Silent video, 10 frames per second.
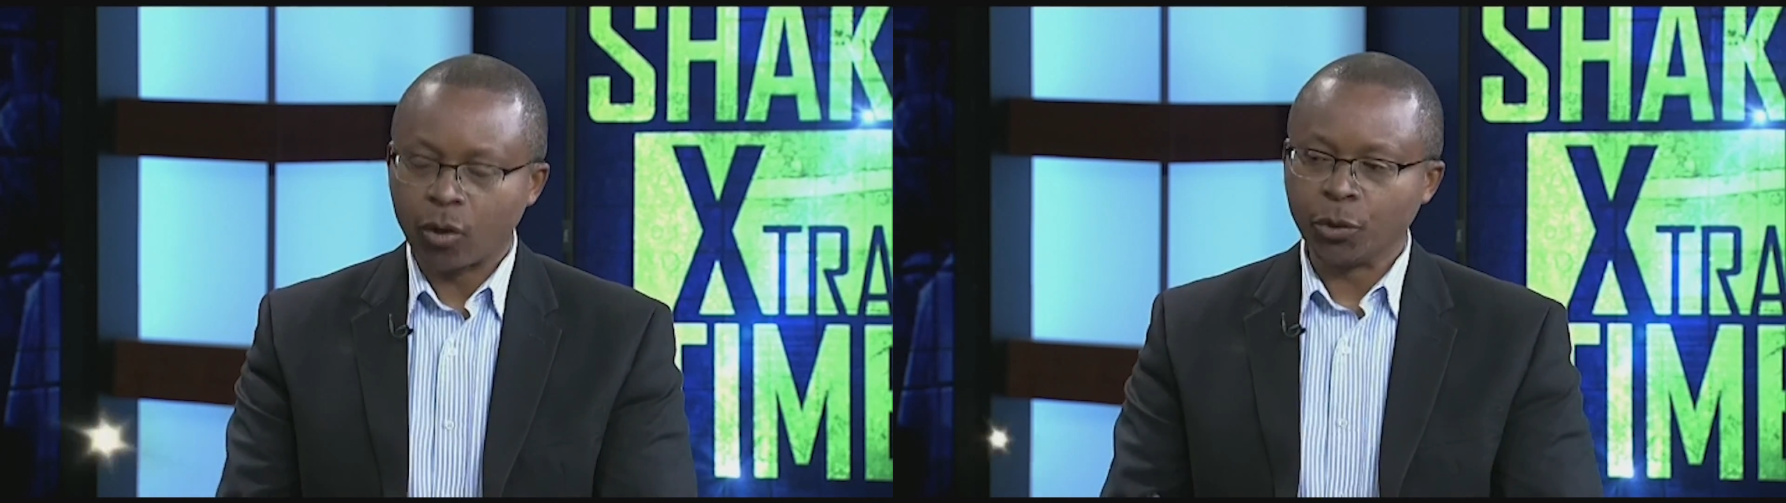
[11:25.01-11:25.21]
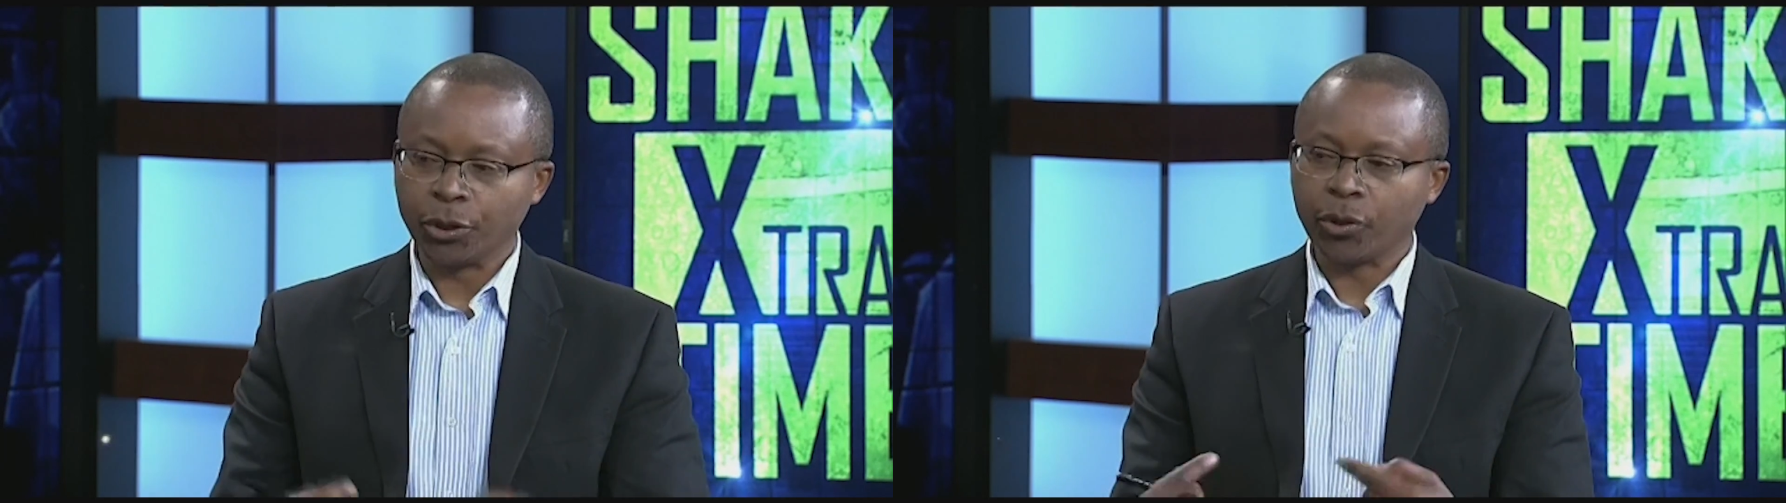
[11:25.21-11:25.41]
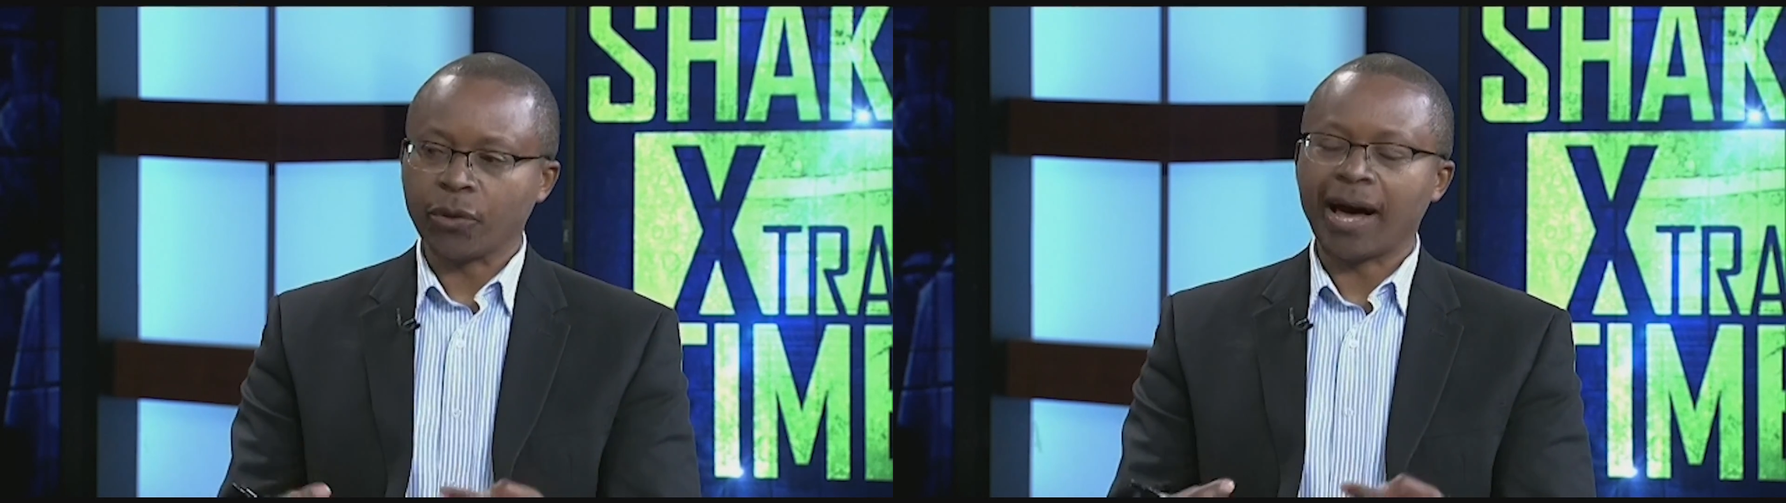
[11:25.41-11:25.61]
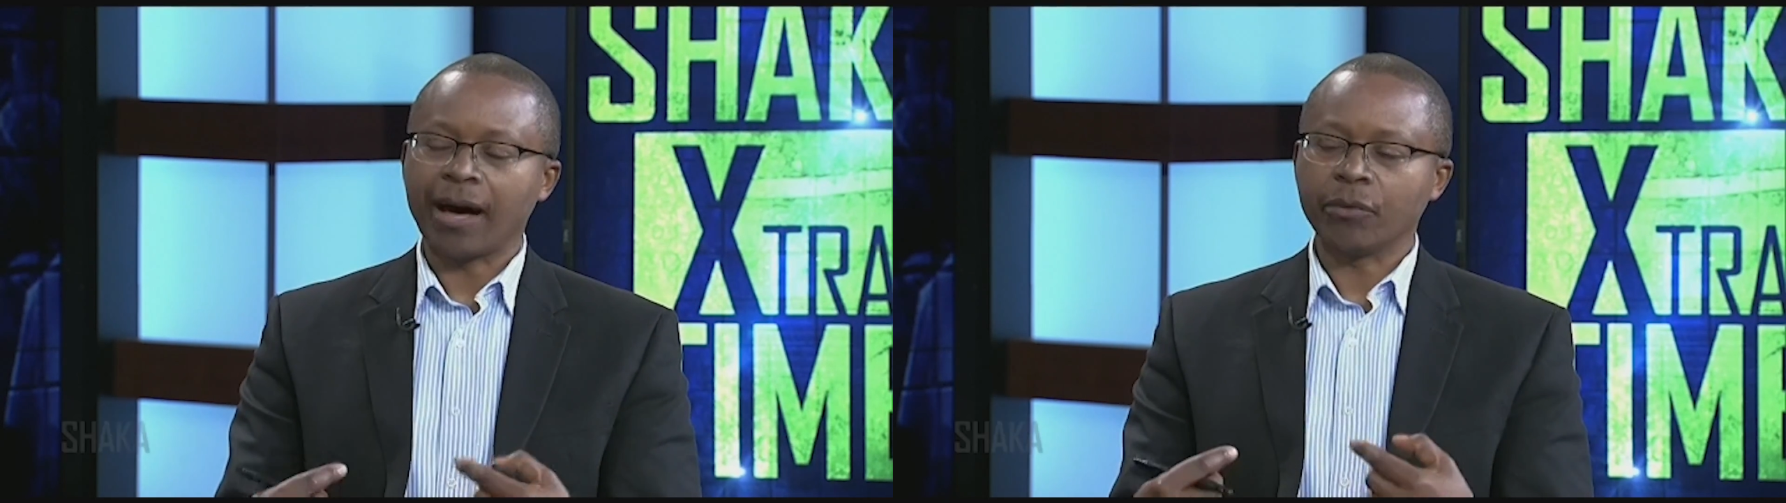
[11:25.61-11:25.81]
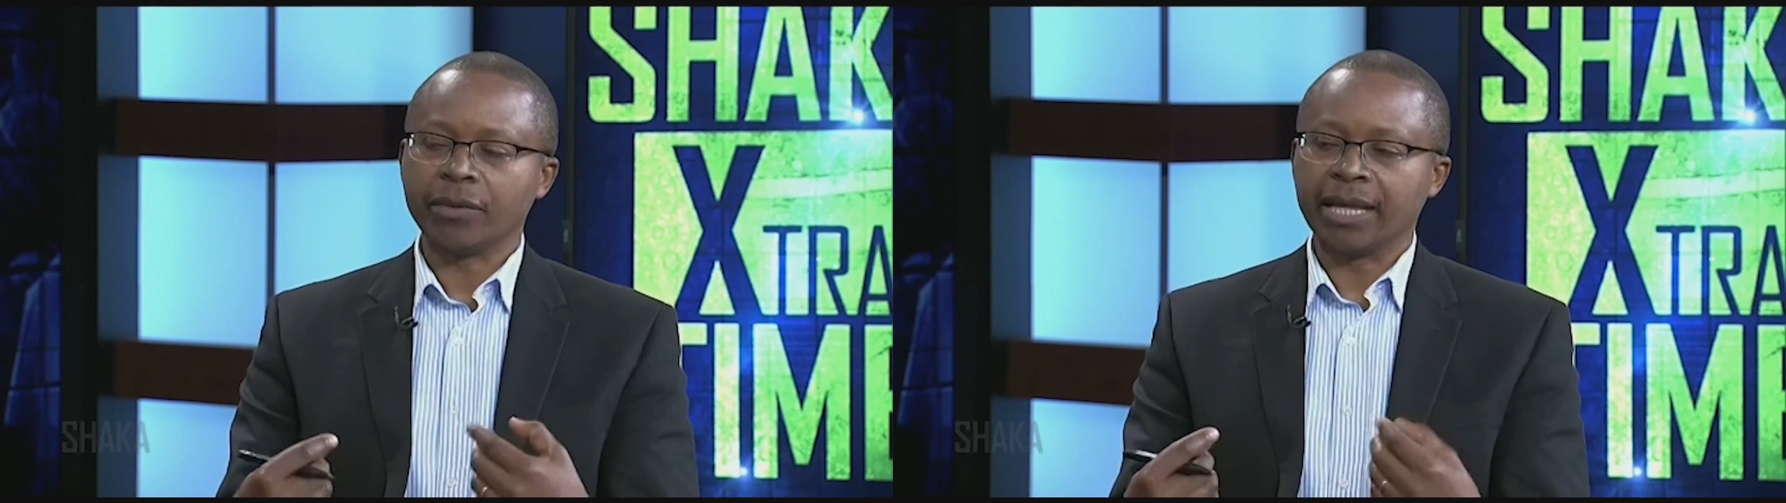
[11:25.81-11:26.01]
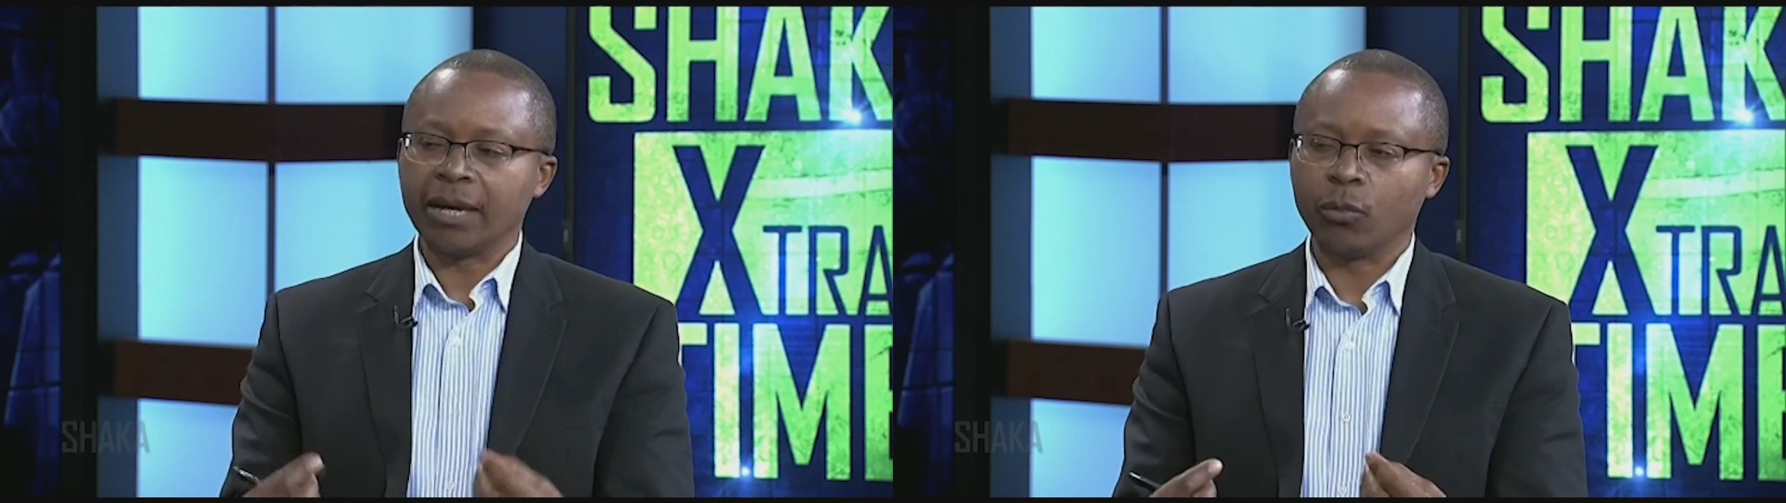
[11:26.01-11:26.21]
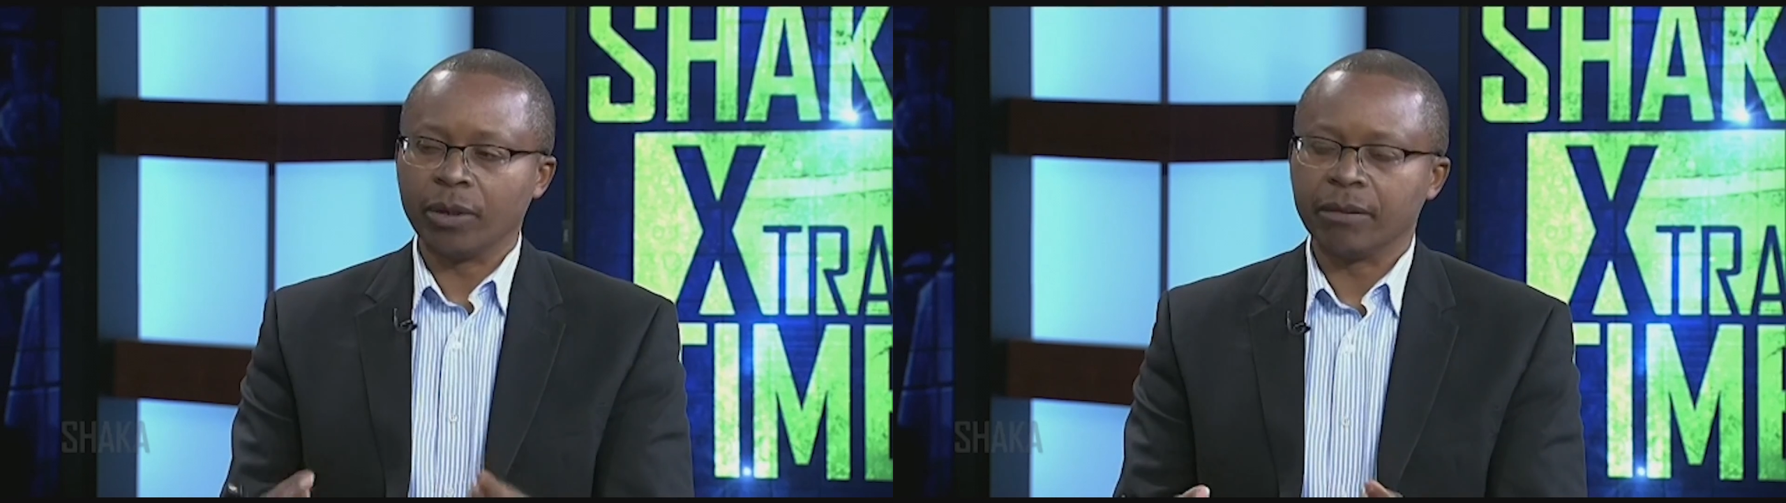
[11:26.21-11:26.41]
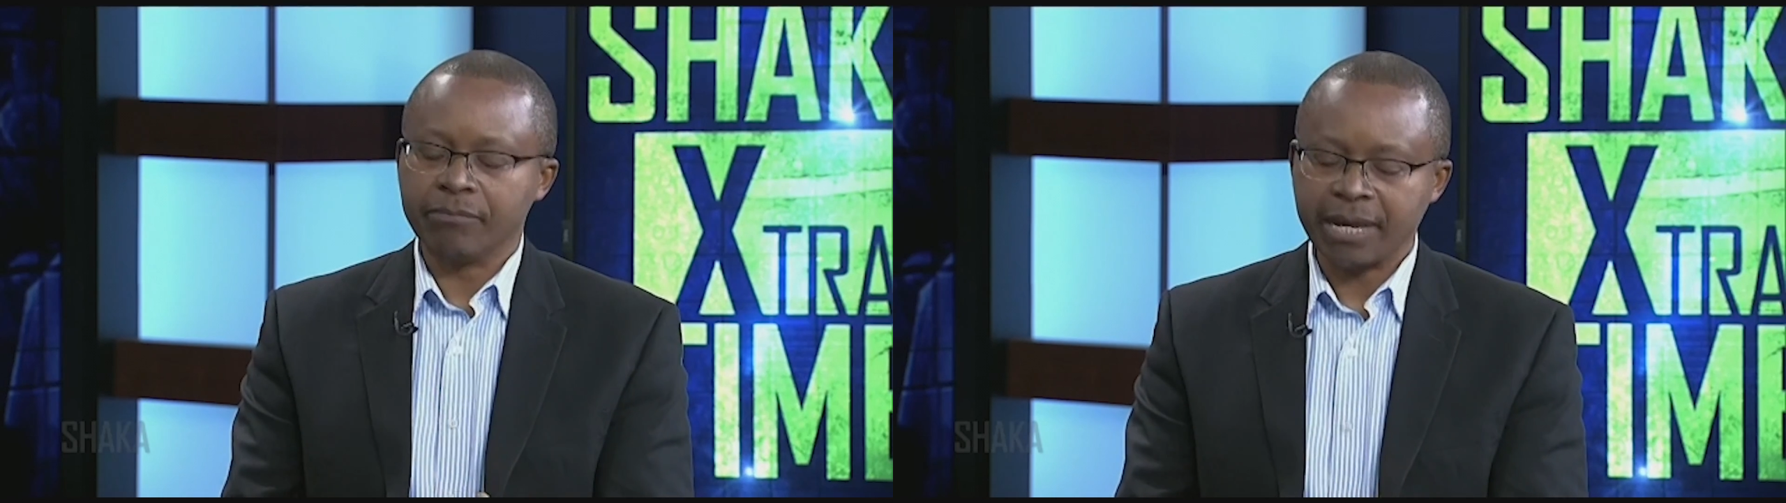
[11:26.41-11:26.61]
or we don't know how they
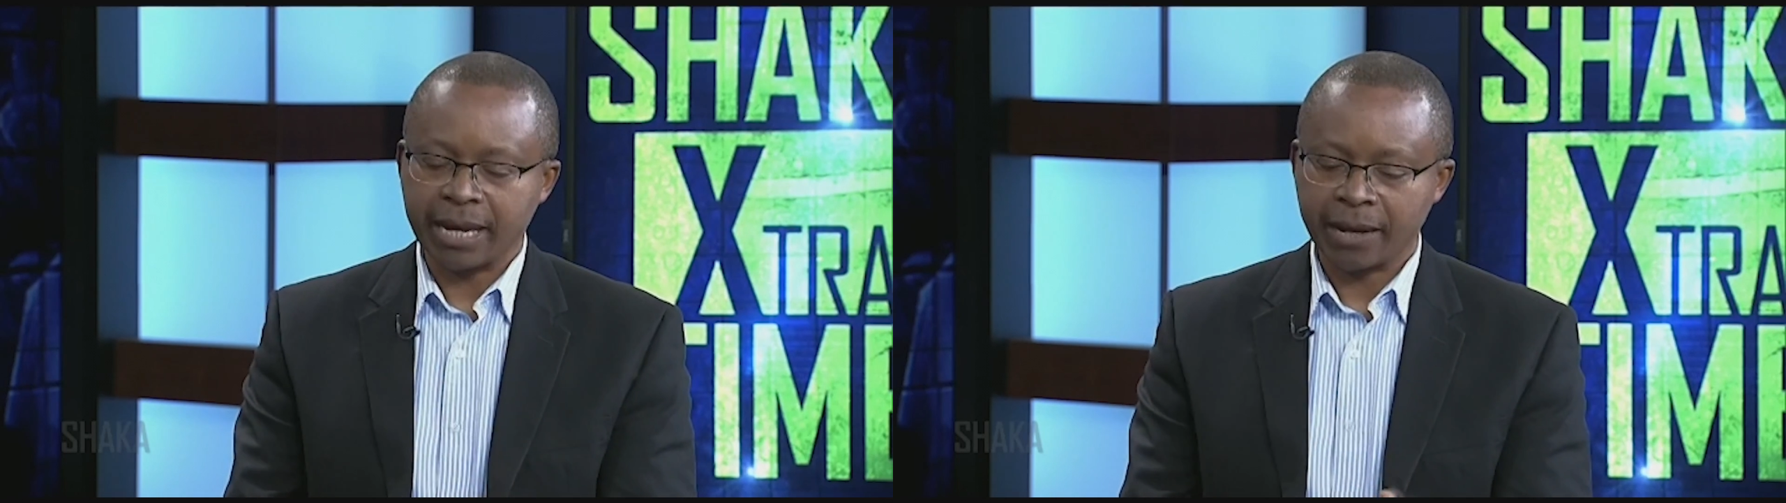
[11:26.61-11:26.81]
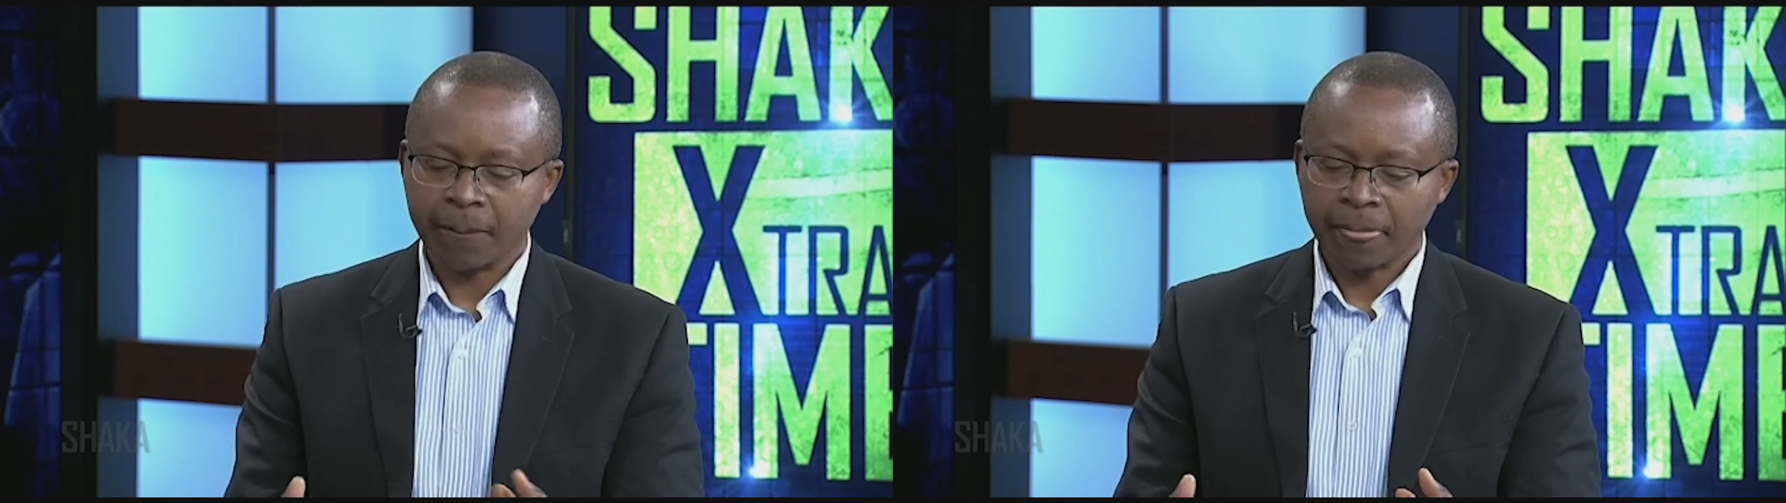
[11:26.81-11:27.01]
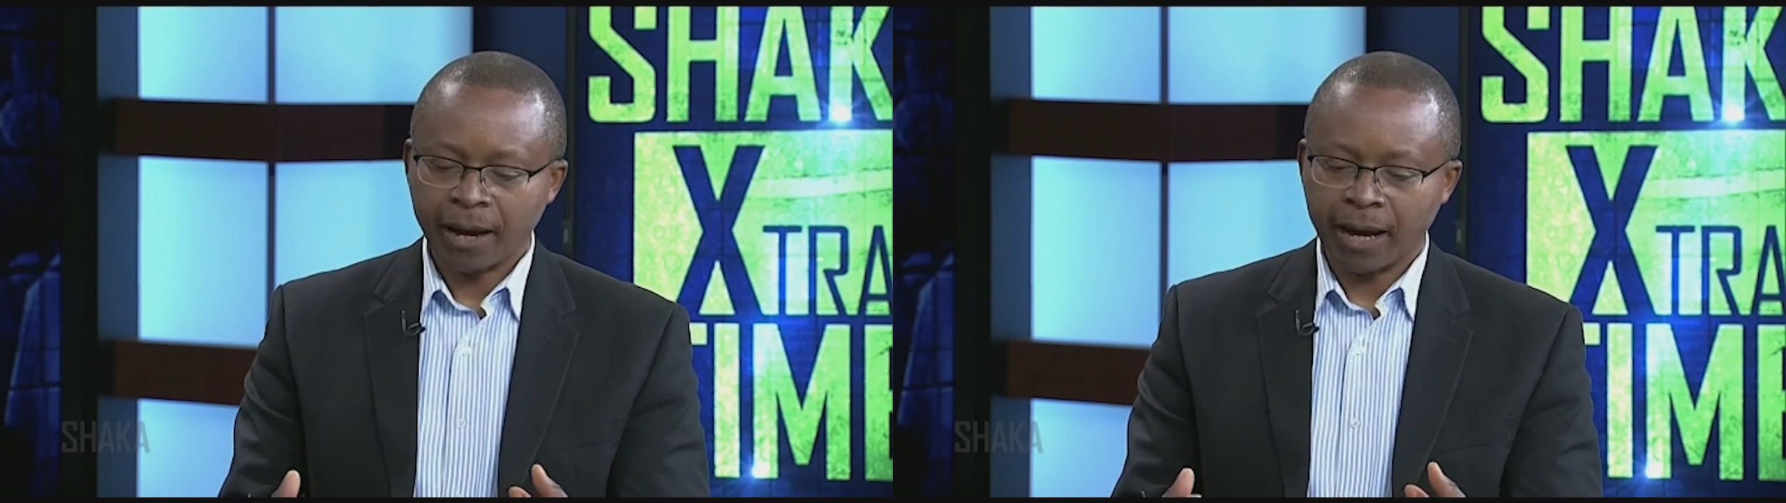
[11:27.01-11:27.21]
will be